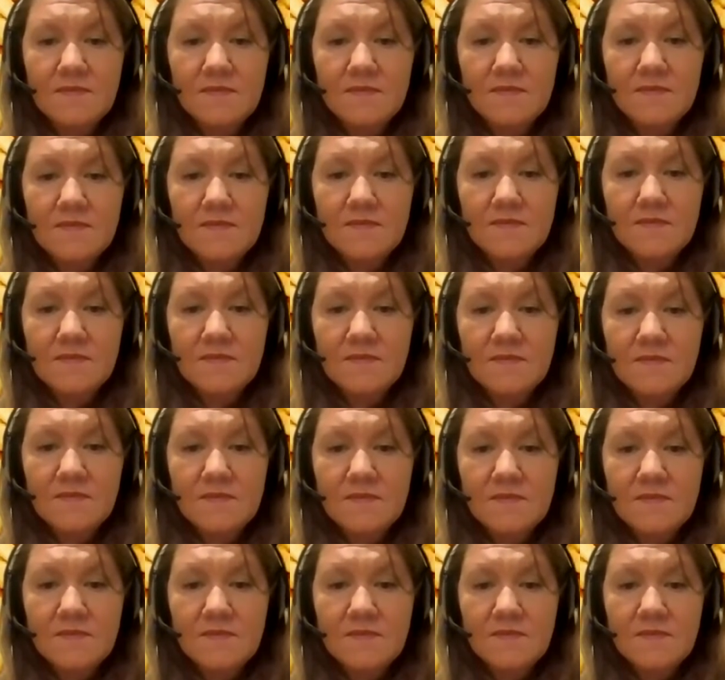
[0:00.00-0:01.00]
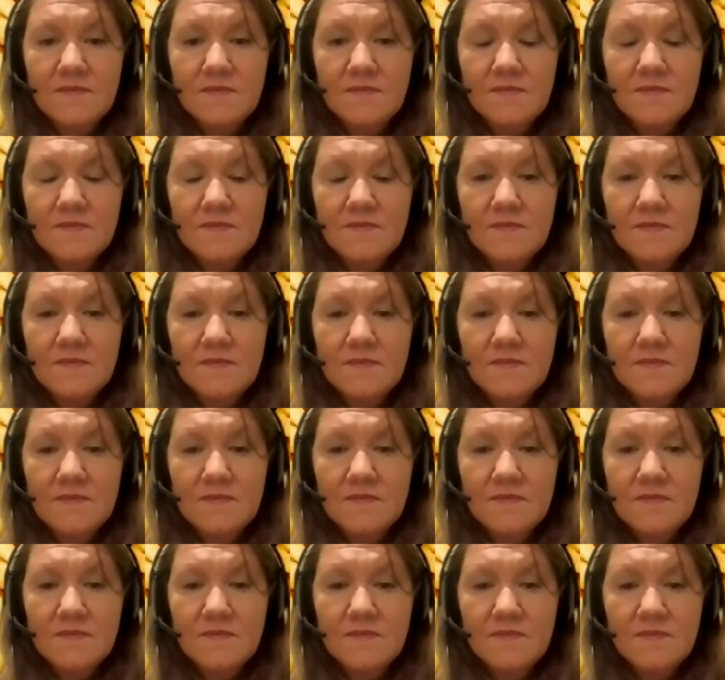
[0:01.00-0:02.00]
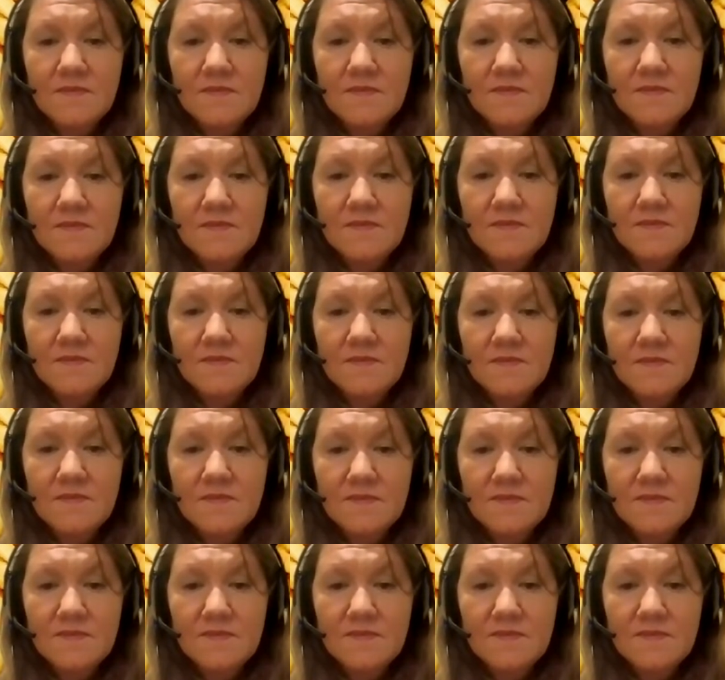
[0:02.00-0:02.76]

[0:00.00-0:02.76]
(silent)